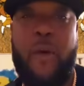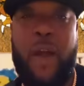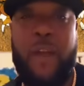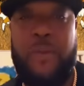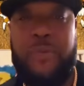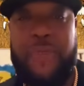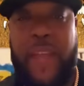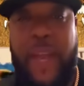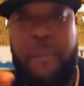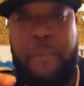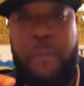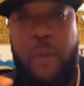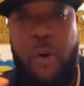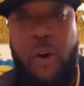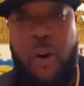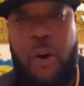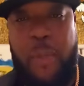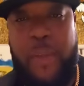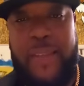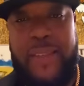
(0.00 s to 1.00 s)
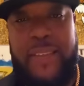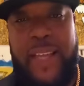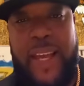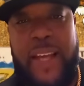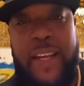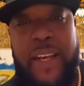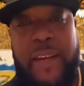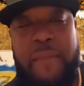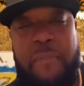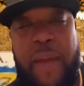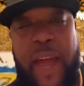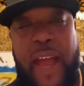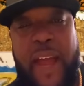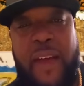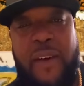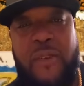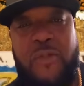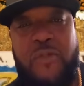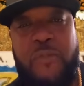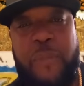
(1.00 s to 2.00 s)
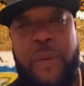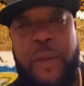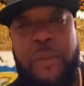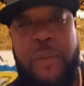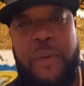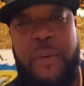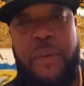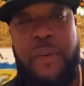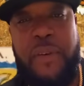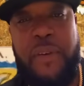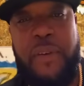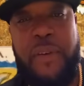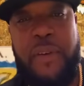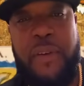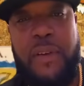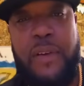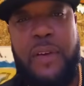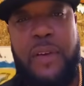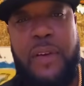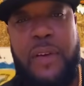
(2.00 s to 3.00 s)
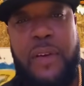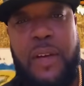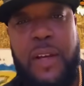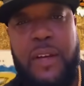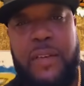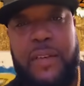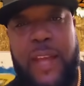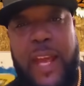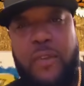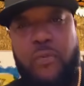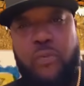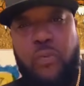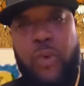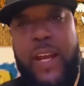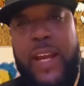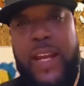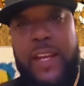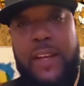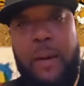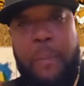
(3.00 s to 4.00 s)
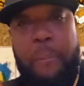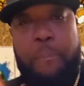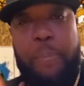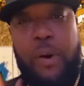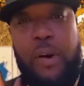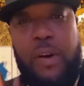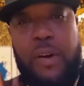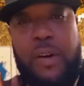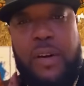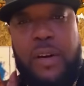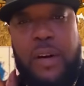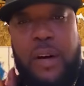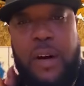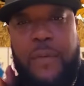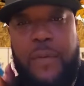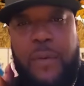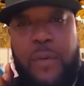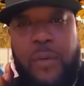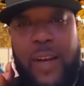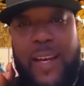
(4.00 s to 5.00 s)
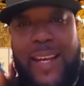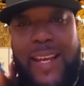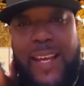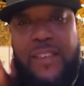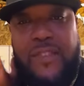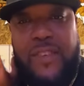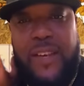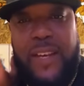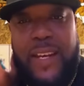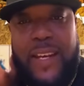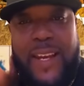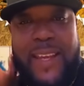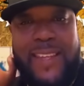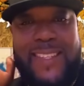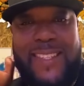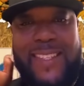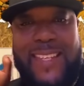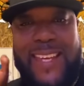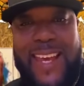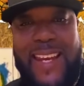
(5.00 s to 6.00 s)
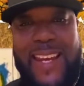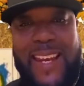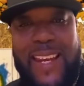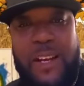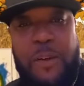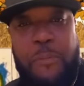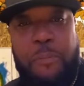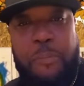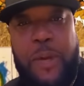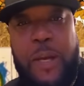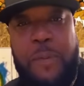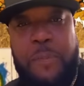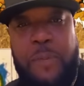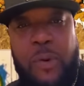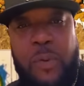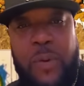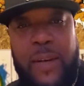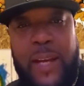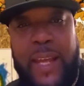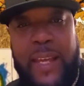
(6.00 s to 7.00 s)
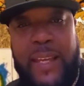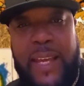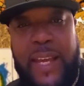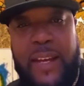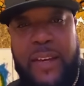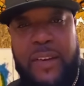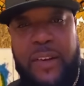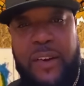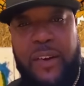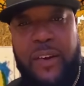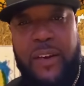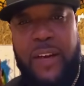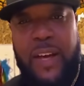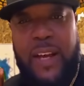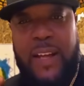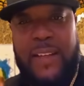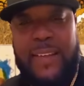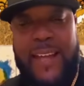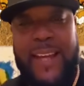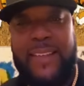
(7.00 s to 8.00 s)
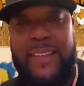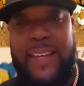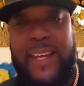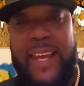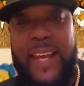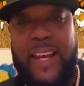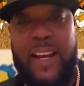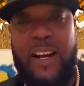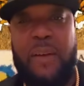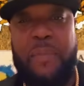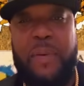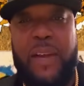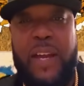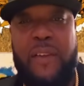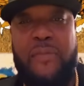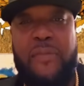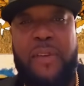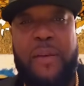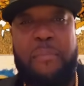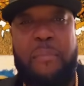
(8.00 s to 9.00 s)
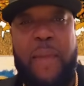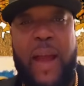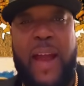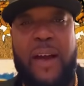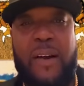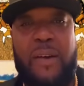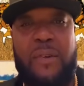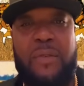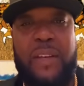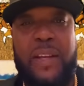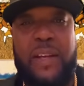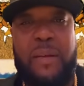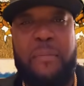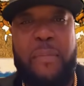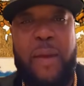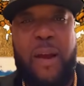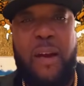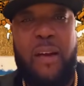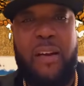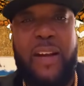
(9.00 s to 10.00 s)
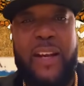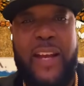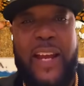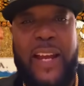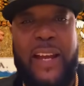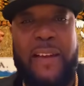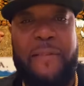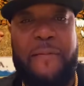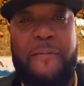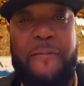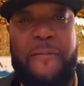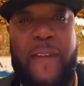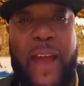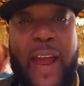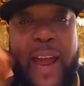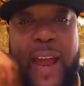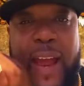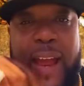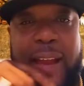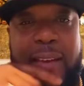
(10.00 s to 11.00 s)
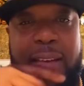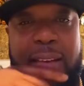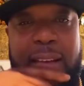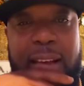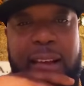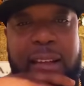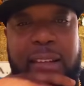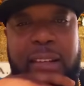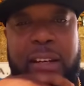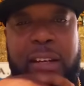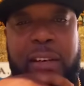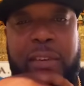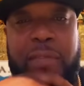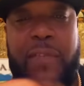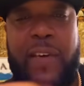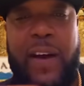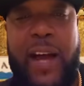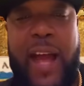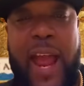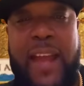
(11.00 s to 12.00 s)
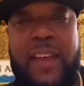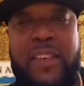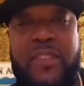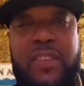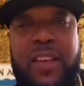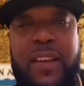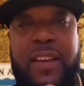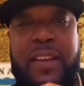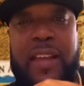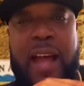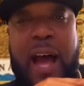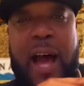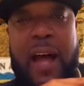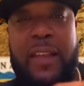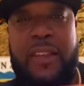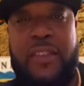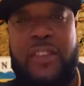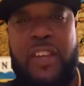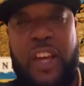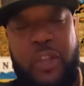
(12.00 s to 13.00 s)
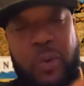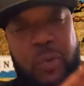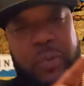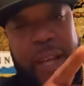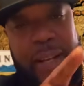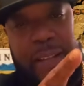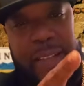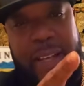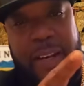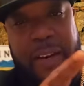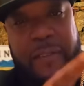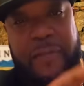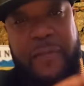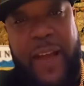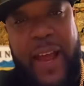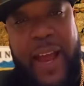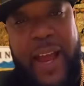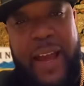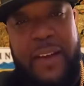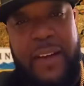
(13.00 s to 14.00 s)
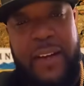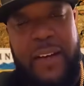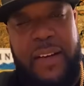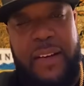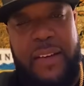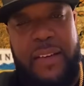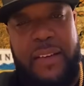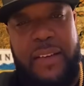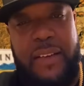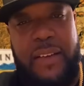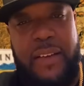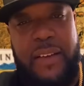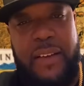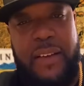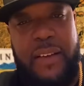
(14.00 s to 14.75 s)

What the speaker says: Why you think Mormons digging in mounds, people? They reading a book of a religion and they see it in the people when they get here. They dig up every mound in America they can find, looking for ancient knowledge. You think they didn't find none?